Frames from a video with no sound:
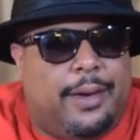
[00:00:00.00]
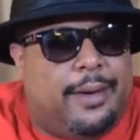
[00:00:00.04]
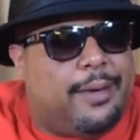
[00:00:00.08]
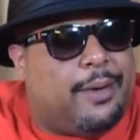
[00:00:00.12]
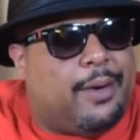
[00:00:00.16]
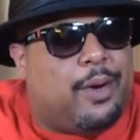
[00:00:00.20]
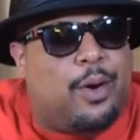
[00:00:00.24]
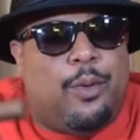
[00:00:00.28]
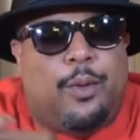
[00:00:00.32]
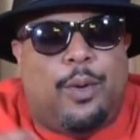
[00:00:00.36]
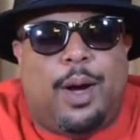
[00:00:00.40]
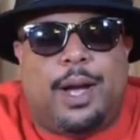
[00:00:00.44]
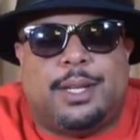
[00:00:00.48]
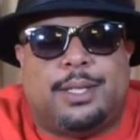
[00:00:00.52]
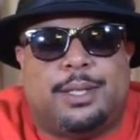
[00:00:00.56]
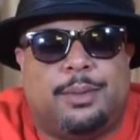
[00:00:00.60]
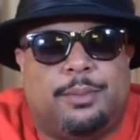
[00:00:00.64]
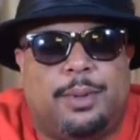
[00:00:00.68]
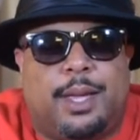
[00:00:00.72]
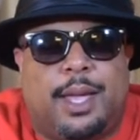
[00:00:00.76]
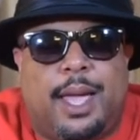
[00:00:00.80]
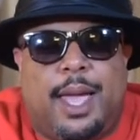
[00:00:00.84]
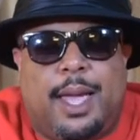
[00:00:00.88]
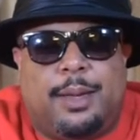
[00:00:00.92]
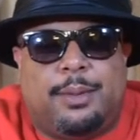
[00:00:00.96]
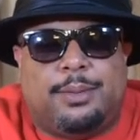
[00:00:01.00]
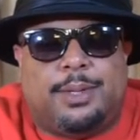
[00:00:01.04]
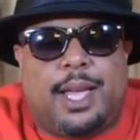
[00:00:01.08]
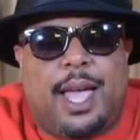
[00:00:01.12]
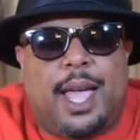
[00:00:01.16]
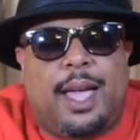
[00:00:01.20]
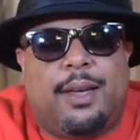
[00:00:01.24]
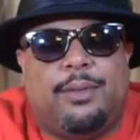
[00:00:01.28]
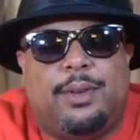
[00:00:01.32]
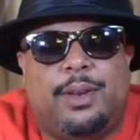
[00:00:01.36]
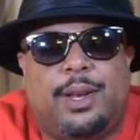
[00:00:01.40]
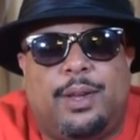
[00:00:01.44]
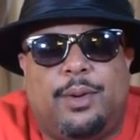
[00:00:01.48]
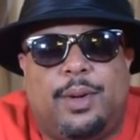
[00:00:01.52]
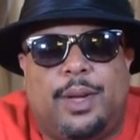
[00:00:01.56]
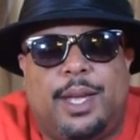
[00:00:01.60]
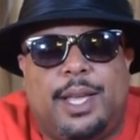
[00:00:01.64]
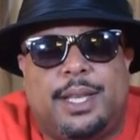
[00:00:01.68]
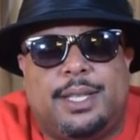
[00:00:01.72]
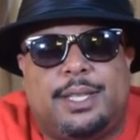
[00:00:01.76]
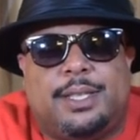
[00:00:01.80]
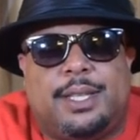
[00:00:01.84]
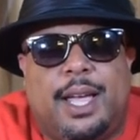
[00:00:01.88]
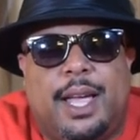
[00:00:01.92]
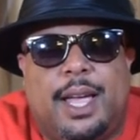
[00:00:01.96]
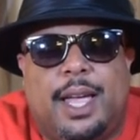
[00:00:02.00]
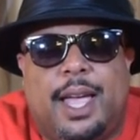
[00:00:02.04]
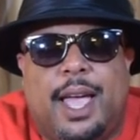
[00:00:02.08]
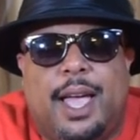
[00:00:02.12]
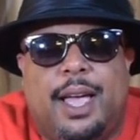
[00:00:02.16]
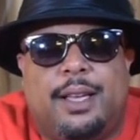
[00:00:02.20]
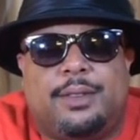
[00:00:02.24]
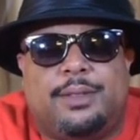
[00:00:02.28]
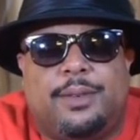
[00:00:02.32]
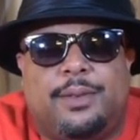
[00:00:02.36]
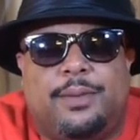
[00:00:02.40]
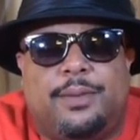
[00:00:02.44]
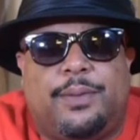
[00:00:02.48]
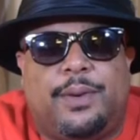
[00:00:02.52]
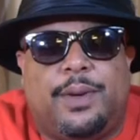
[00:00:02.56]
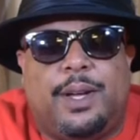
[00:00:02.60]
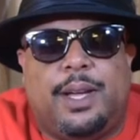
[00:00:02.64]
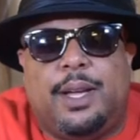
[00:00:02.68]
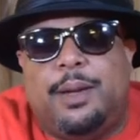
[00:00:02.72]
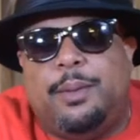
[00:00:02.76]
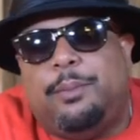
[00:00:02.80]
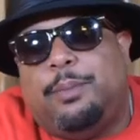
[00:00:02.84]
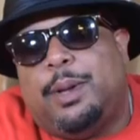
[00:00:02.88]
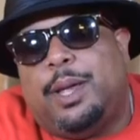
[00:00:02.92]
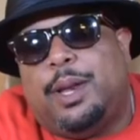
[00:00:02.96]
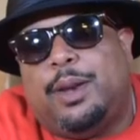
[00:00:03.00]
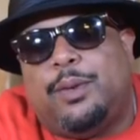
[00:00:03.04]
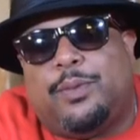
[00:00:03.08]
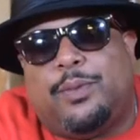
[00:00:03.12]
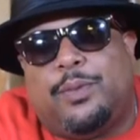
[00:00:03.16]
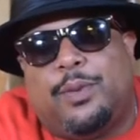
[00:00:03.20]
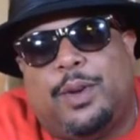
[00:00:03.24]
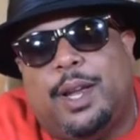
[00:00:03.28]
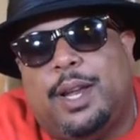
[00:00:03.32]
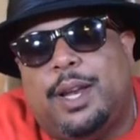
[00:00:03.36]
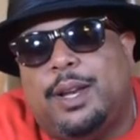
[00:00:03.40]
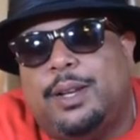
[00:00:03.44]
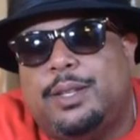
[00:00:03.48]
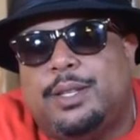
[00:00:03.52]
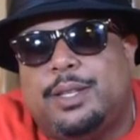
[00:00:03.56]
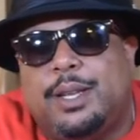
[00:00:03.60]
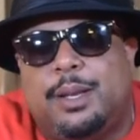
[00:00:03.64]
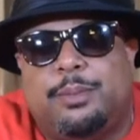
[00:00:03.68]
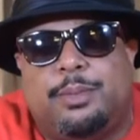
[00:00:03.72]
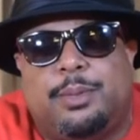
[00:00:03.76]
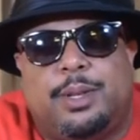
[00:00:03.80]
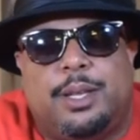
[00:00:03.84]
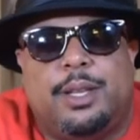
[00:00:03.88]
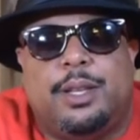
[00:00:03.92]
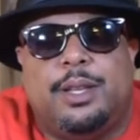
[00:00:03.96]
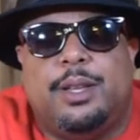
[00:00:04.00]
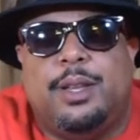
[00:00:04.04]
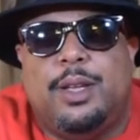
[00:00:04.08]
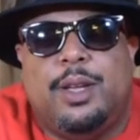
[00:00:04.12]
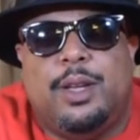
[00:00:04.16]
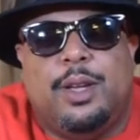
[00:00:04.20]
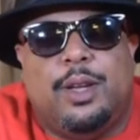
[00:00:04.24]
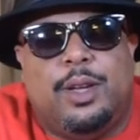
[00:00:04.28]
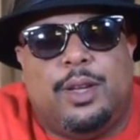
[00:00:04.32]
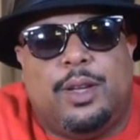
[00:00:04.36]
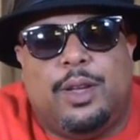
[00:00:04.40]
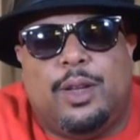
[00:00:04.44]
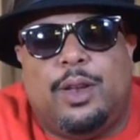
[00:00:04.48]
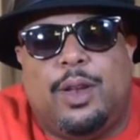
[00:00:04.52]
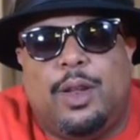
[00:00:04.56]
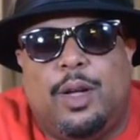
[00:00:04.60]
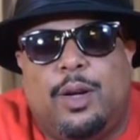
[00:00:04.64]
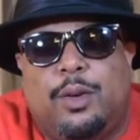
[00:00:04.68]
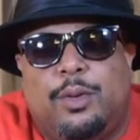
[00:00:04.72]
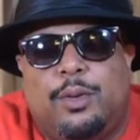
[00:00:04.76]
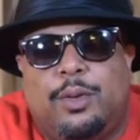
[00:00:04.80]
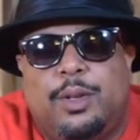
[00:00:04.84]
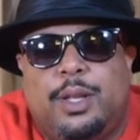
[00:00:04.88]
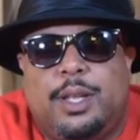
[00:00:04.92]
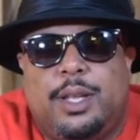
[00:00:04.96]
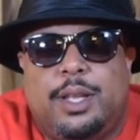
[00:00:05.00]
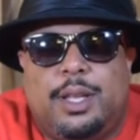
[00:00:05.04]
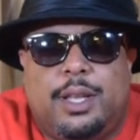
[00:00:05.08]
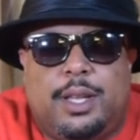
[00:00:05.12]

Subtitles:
go watch some games and have a little insight, have some fun, bet a friend or something, you know,